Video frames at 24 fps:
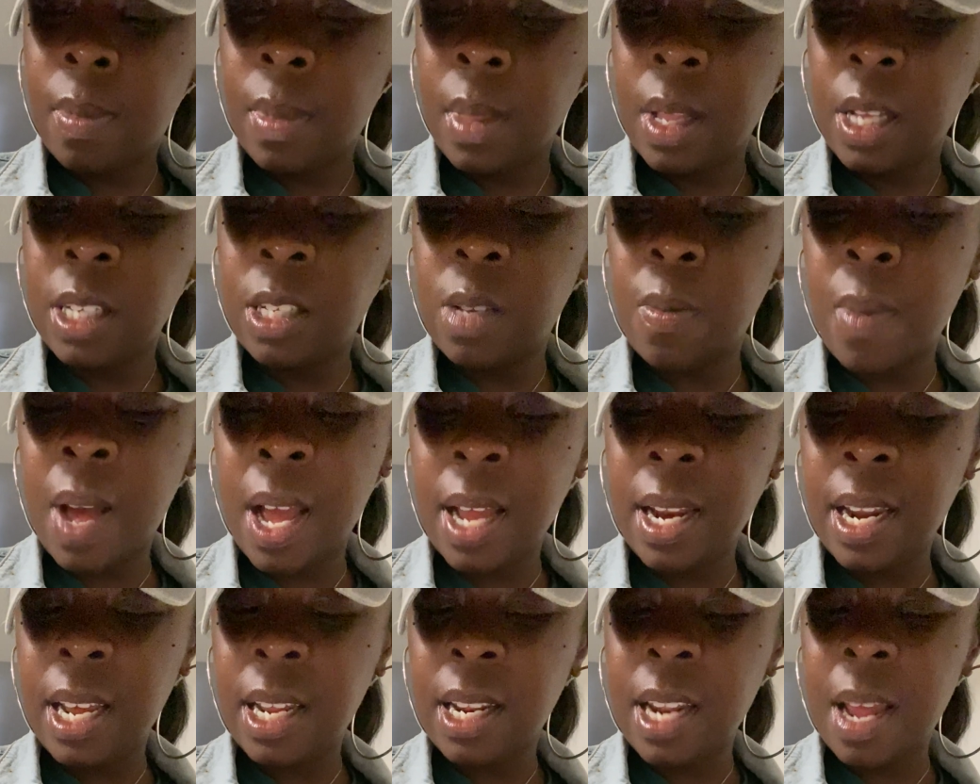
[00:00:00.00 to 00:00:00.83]

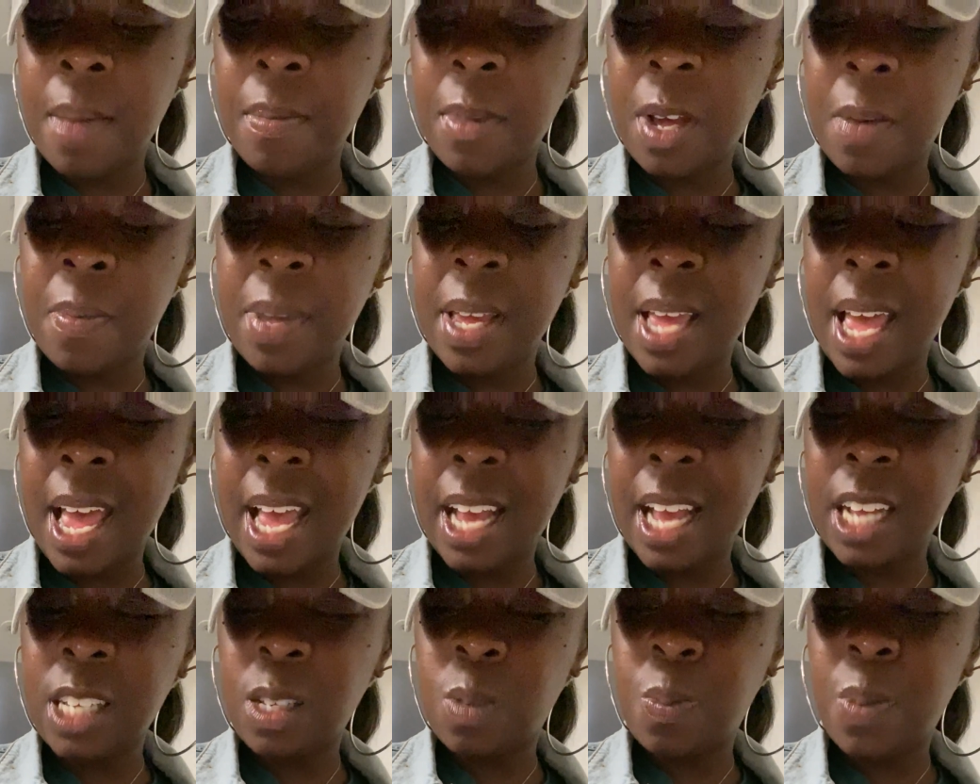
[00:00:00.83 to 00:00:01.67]
Somebody nickname could be
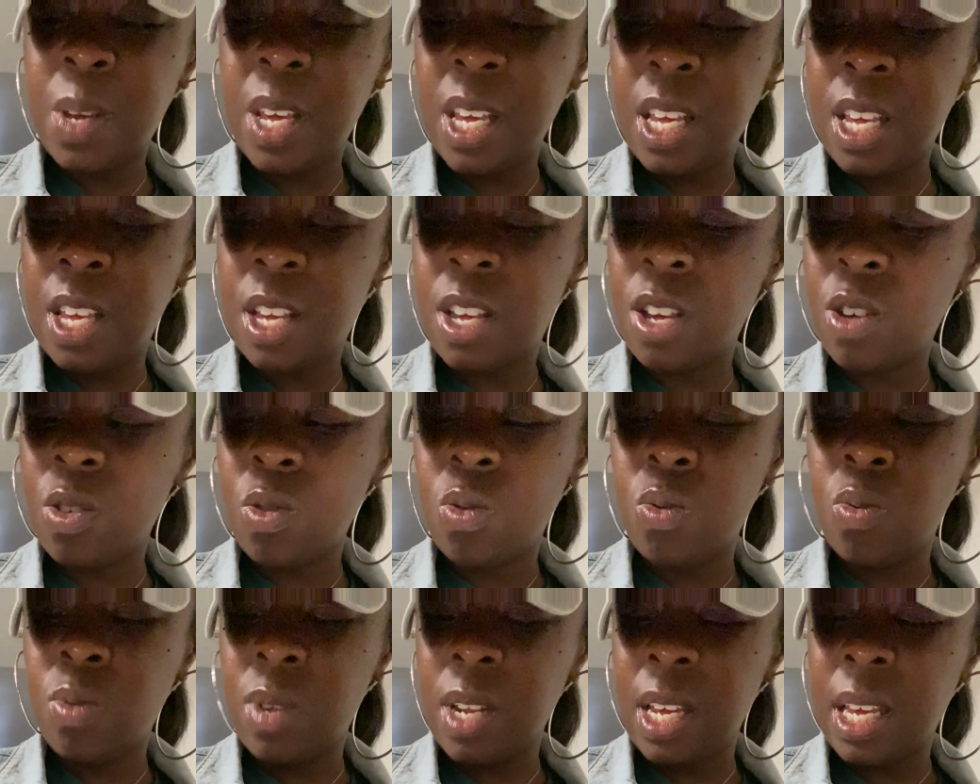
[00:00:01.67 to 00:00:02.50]
X, P,
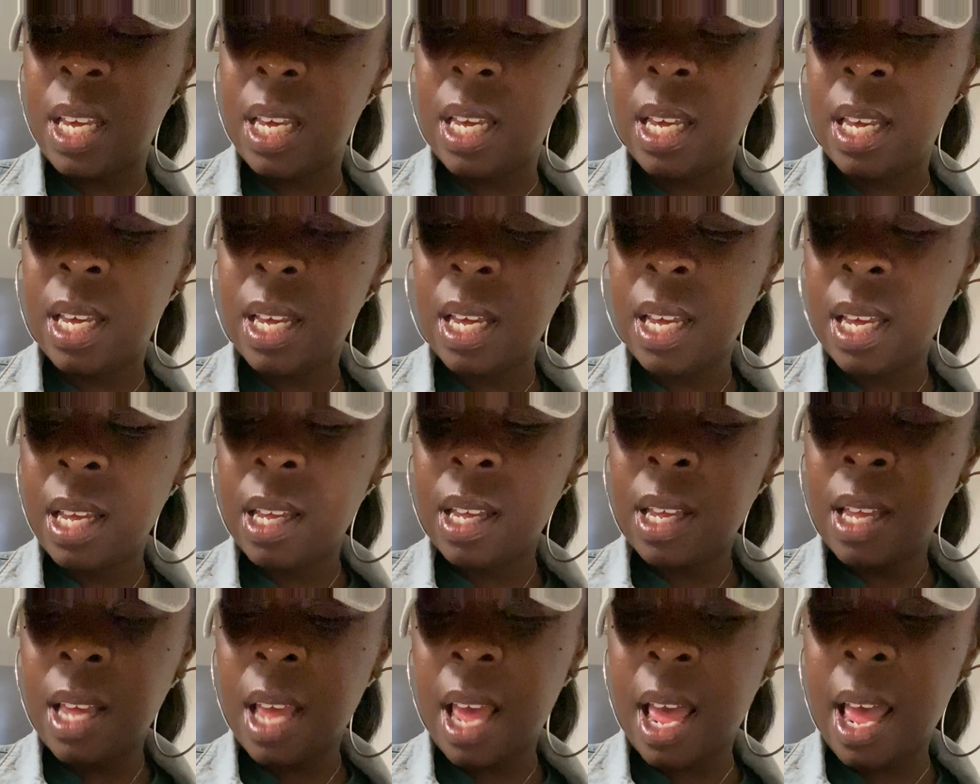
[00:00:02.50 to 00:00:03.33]
Q, D,
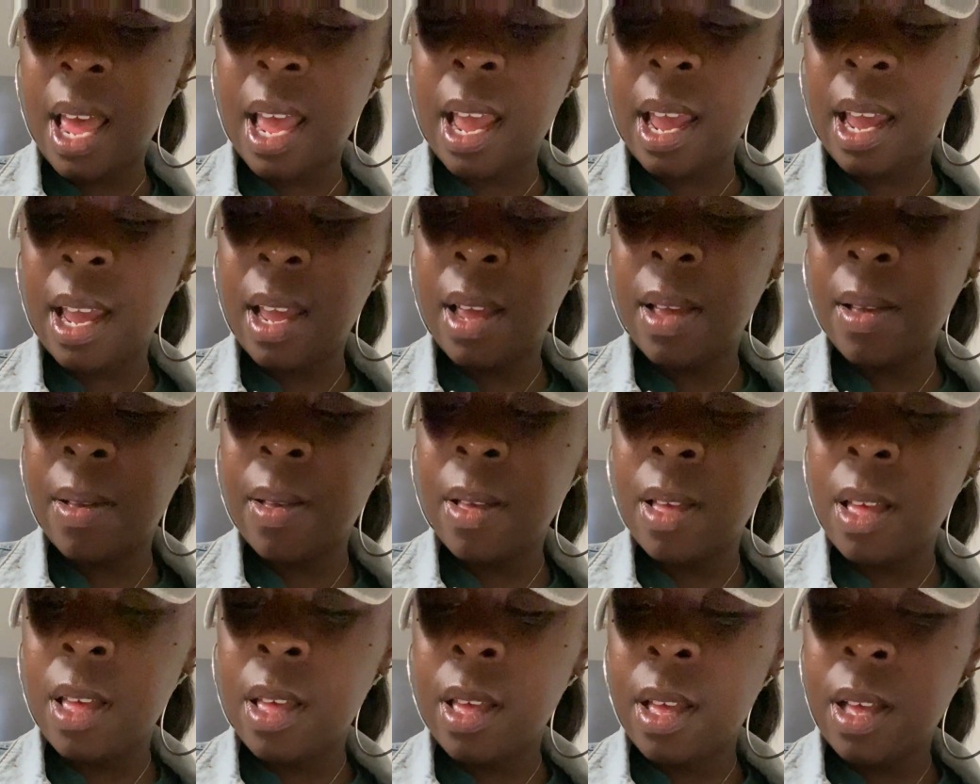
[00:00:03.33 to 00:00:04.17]
A.
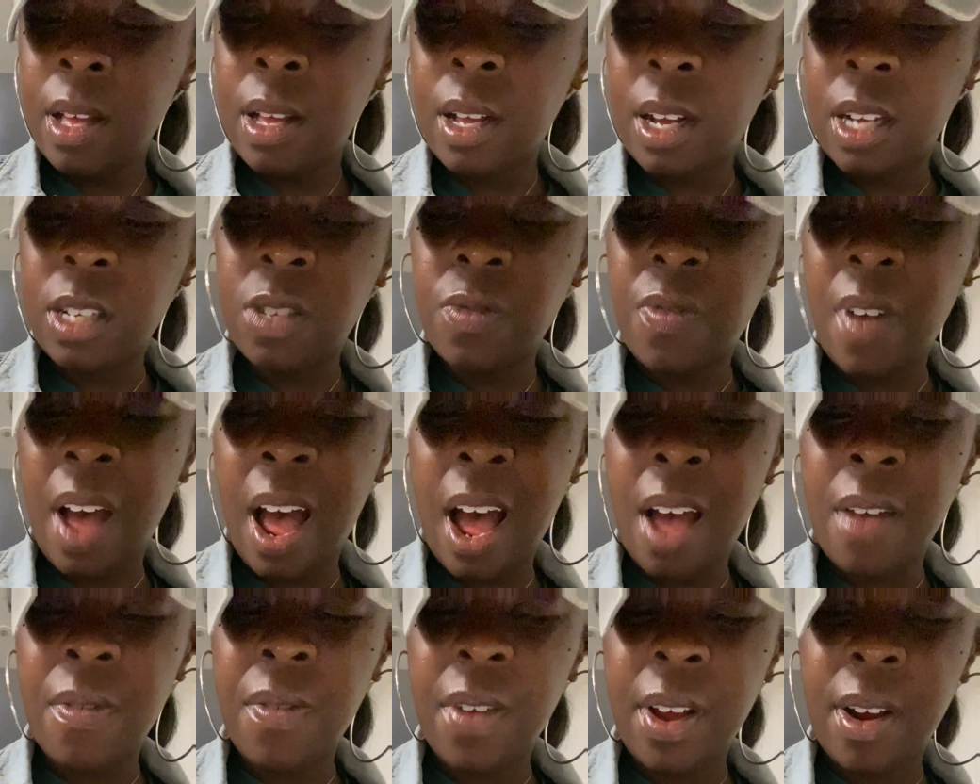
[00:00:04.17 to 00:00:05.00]
That's
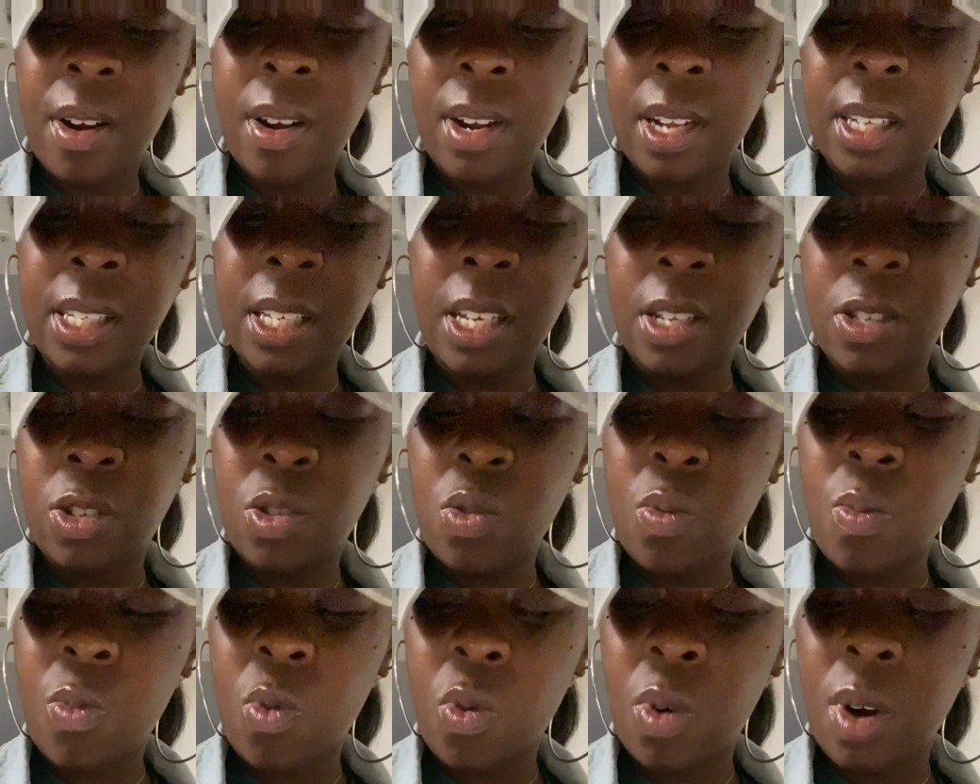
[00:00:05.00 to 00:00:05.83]
five here. Let's get
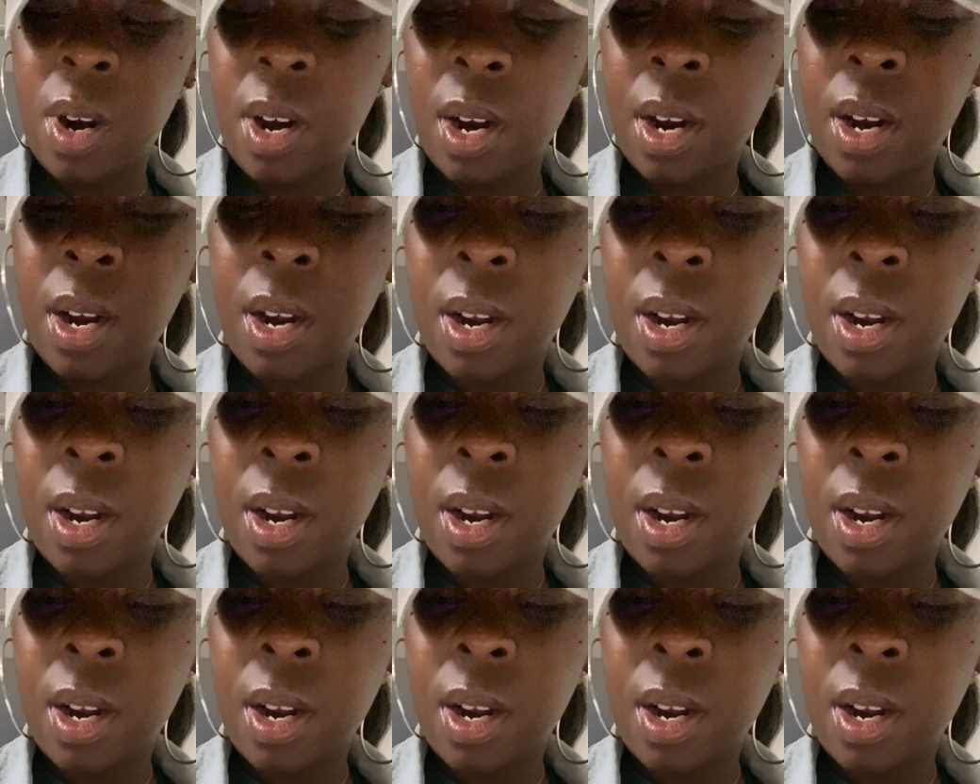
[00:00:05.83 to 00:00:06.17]
two more.